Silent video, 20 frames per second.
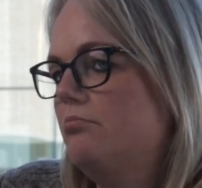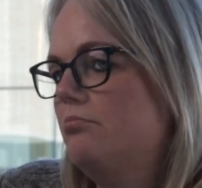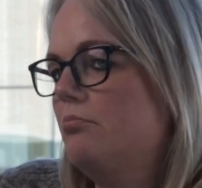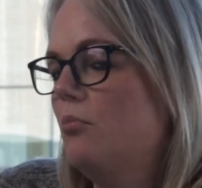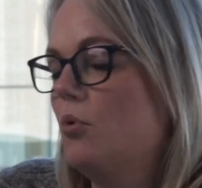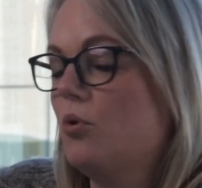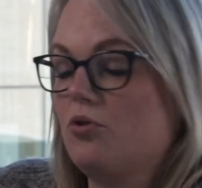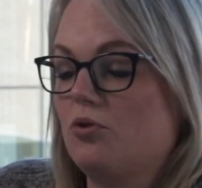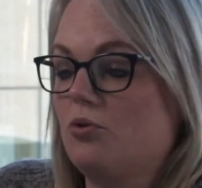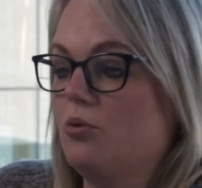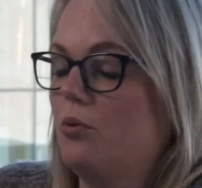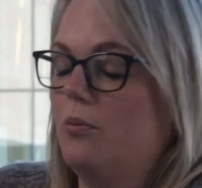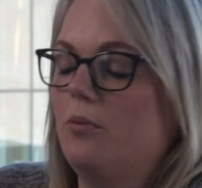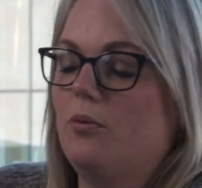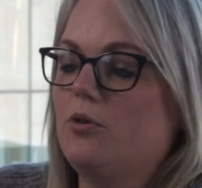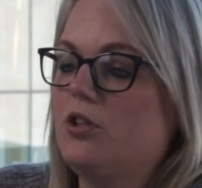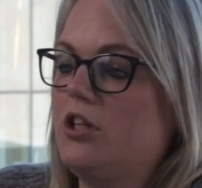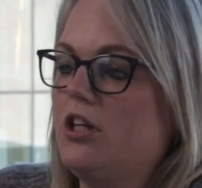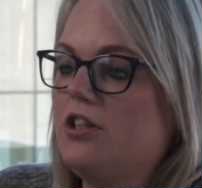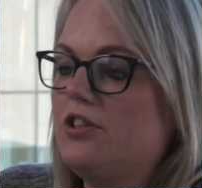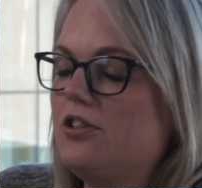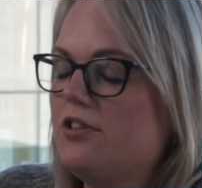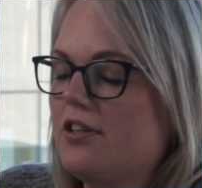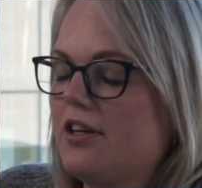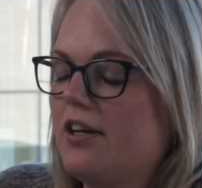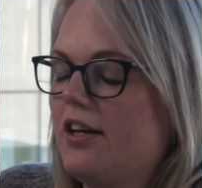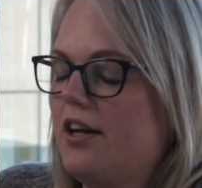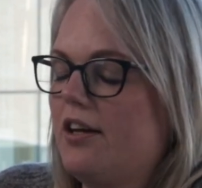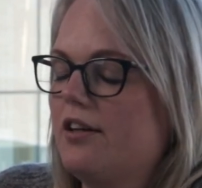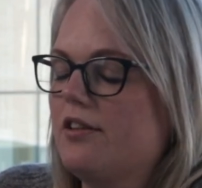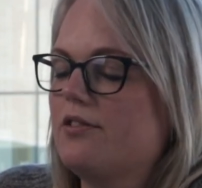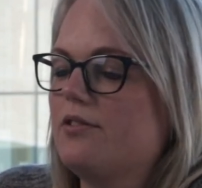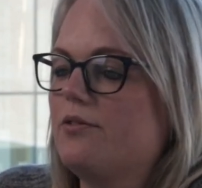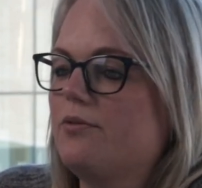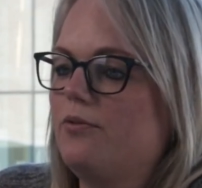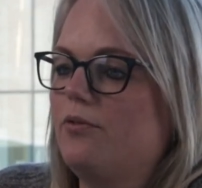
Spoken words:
most notable changes, I guess,